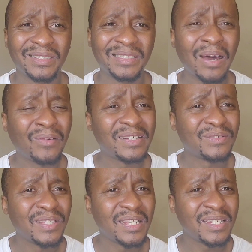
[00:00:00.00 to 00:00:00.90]
nowadays
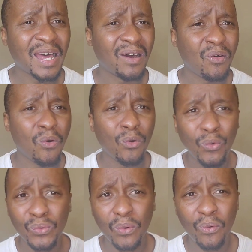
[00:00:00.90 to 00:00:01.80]
things are
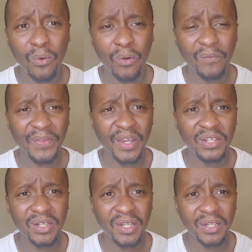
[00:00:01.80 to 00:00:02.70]
all over the
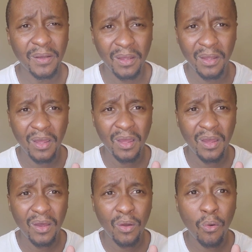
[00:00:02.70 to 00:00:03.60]
internet.
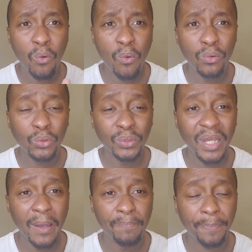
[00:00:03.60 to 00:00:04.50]
Google to
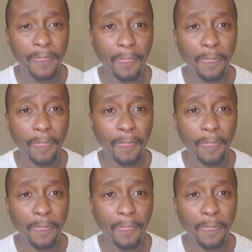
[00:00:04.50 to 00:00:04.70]
their